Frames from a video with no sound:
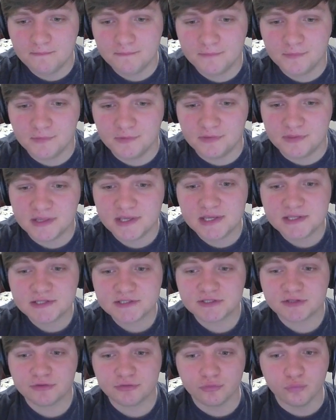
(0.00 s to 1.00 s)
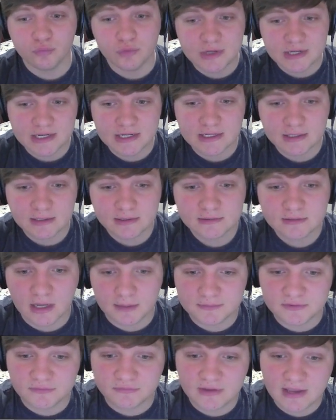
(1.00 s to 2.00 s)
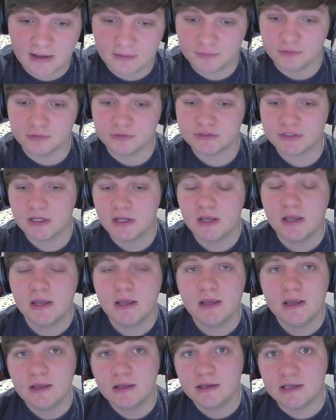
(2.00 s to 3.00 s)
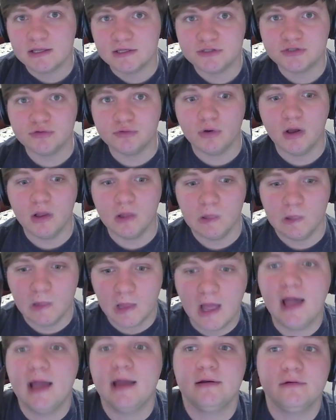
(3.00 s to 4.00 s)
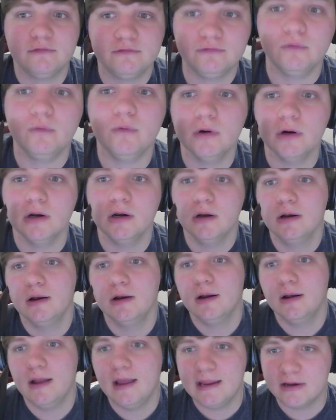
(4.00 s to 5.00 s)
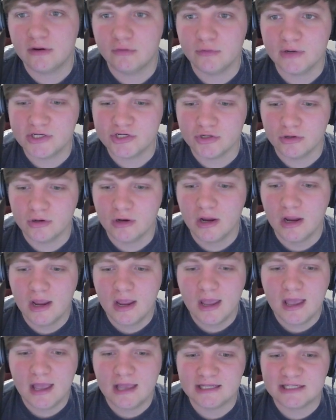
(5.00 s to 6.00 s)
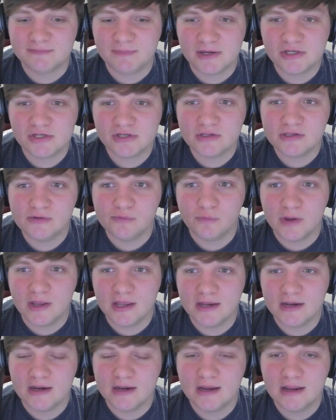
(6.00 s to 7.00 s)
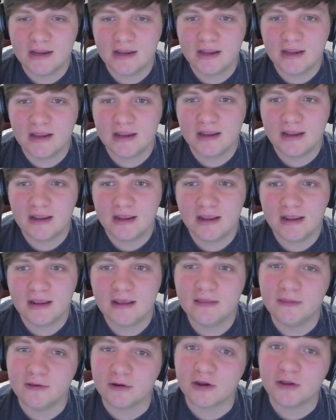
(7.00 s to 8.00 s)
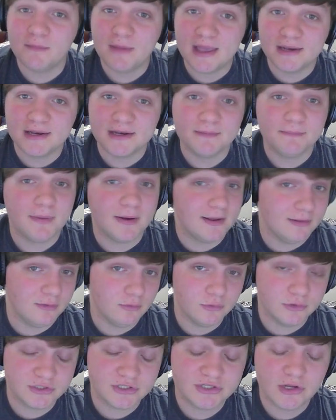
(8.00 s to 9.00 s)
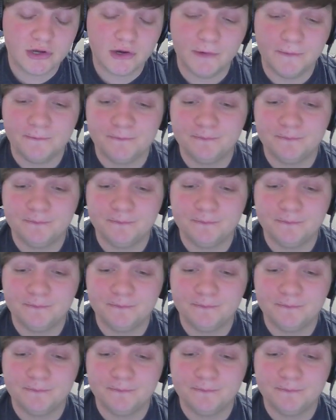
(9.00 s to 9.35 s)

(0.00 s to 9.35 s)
These three types of counters can do a lot for a creature, especially when they're commanded by Lord Snow.